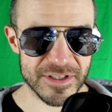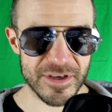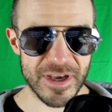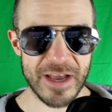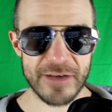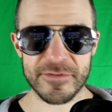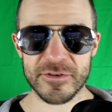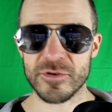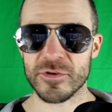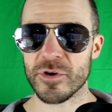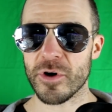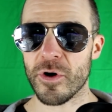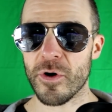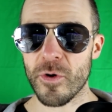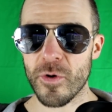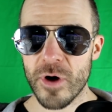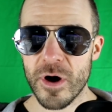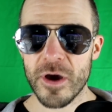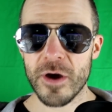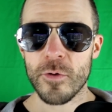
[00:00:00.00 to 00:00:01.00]
You have to
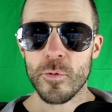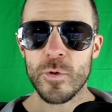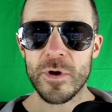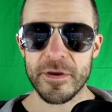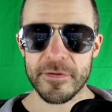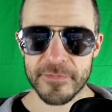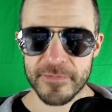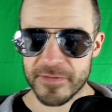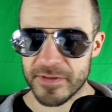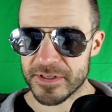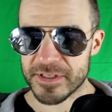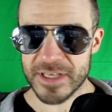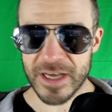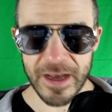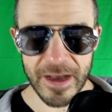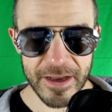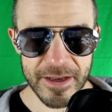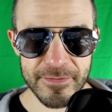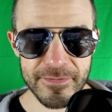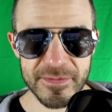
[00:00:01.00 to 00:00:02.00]
go with the
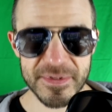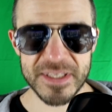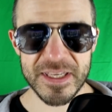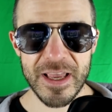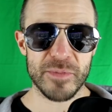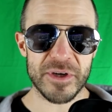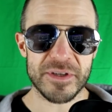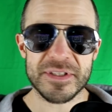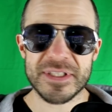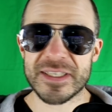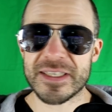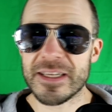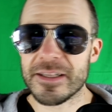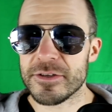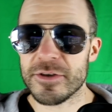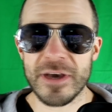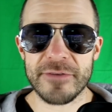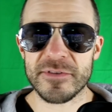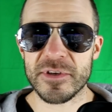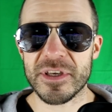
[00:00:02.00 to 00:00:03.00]
times, but still
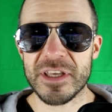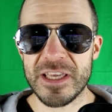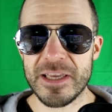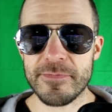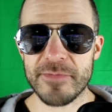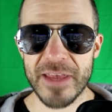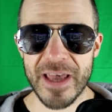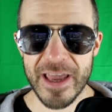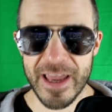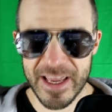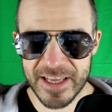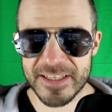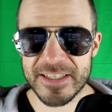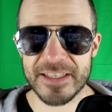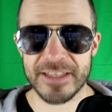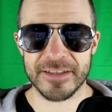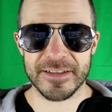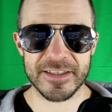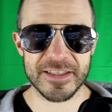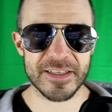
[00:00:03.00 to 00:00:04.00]
you have to keep the
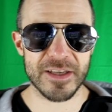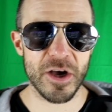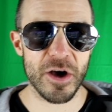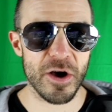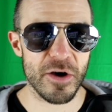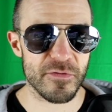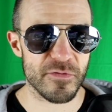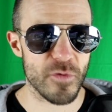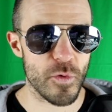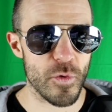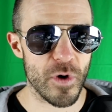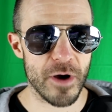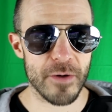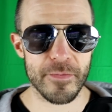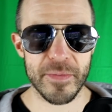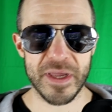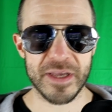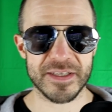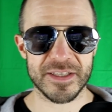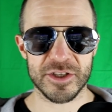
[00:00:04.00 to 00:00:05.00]
essence of what
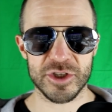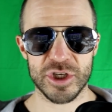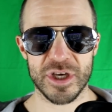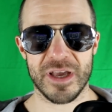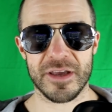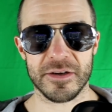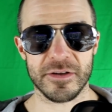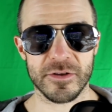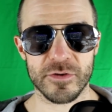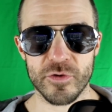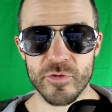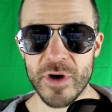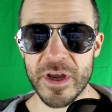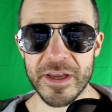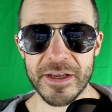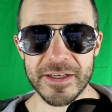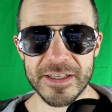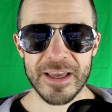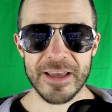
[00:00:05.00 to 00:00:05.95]
makes a channel great.